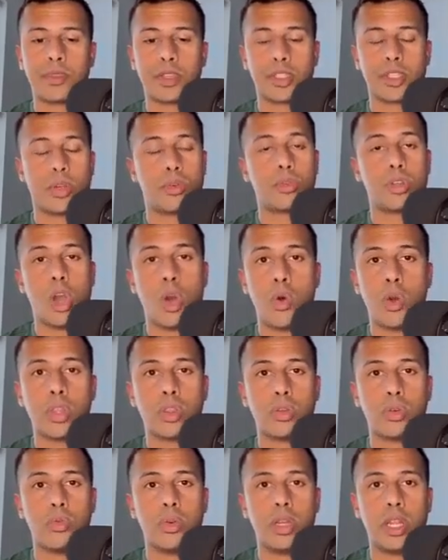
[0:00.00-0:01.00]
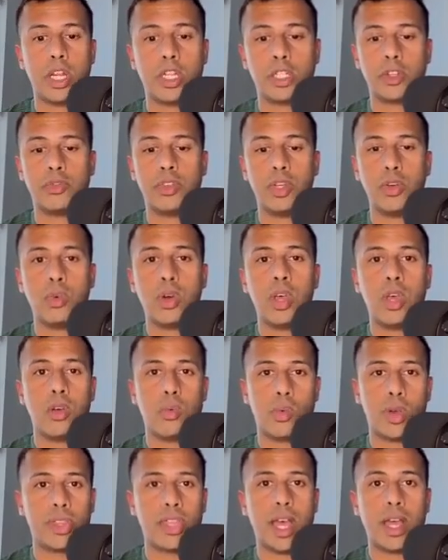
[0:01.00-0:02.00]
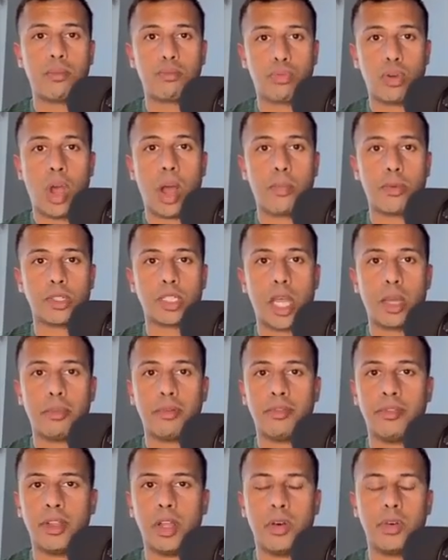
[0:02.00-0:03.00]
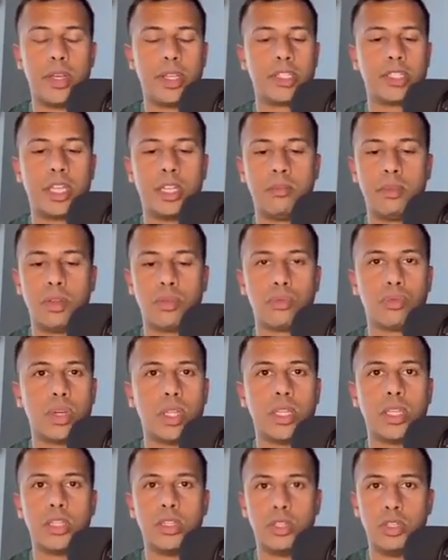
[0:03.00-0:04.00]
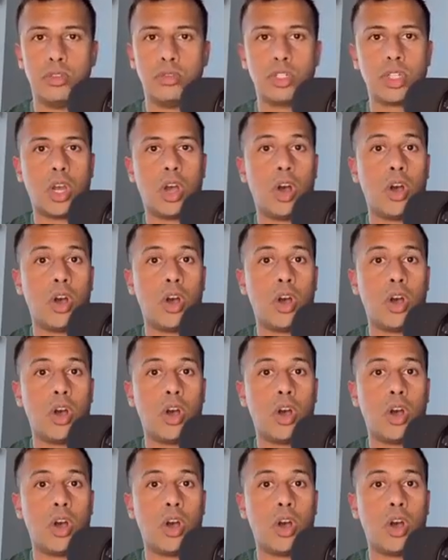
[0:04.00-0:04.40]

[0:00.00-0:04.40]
So going through an interview with that proper type of flow is going to be really huge